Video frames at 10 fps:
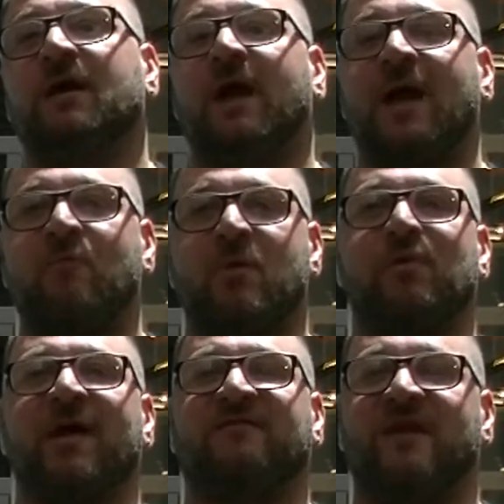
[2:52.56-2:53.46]
And we
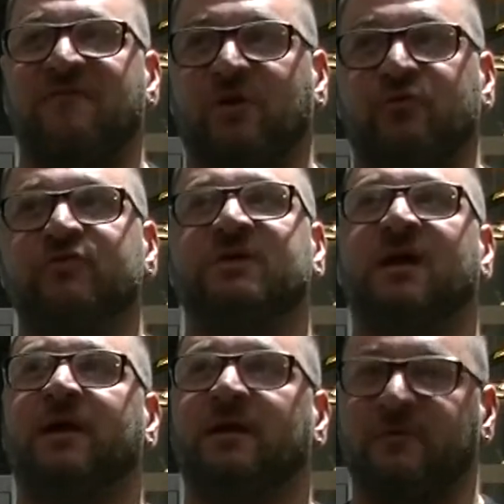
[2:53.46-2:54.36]
plan to have a
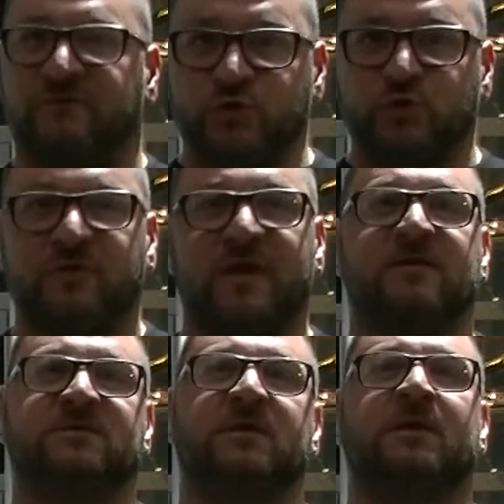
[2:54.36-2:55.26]
cruiser for
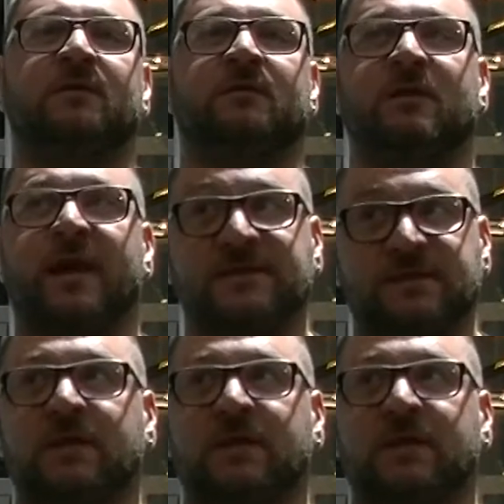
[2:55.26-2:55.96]
2018.